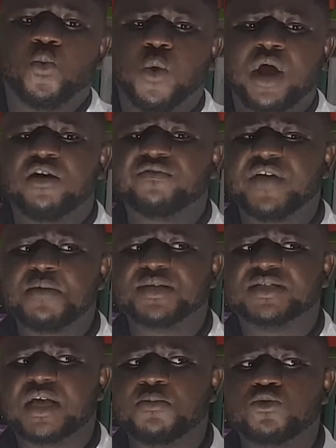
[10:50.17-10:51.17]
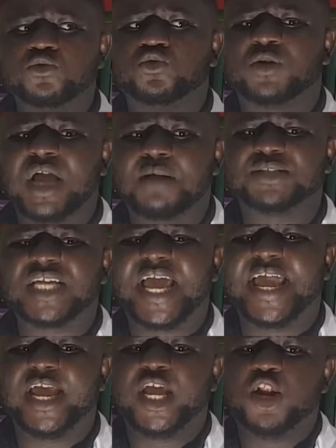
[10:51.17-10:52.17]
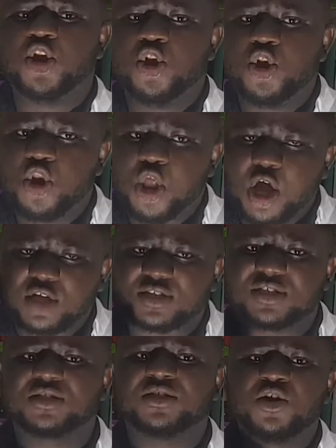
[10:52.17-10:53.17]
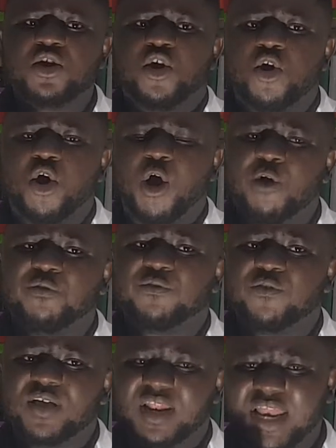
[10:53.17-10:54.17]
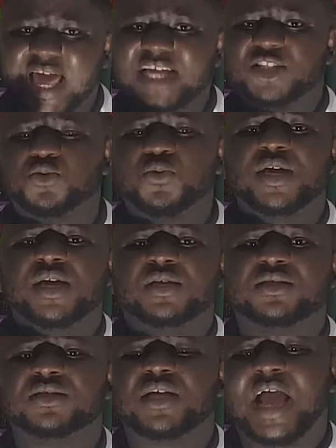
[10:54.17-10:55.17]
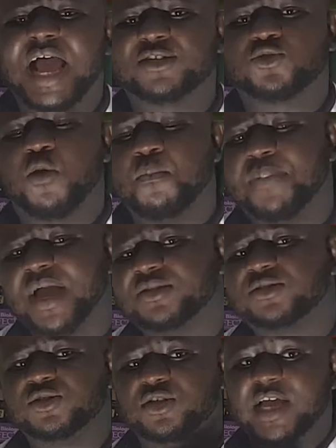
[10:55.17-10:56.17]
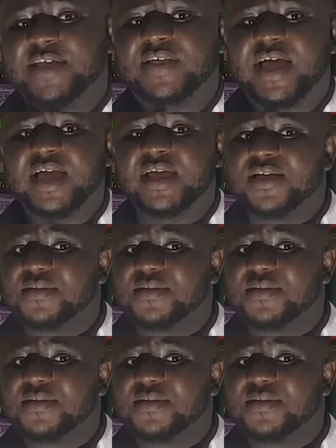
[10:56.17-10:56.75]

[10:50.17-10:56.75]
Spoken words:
One of them is able to capture a lot of light rays as compared to the other.